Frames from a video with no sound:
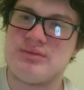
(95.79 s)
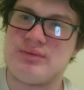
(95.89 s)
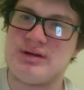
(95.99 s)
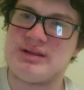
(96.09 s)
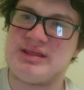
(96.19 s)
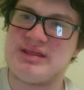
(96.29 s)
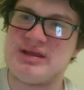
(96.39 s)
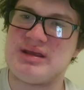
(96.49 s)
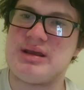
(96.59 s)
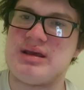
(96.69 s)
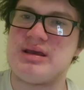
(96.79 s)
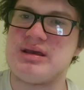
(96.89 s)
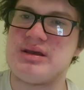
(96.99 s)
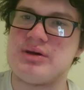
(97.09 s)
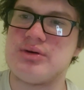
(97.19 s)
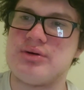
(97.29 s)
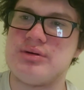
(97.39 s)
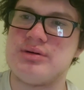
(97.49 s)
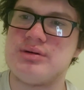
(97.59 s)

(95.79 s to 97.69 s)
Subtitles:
one thing here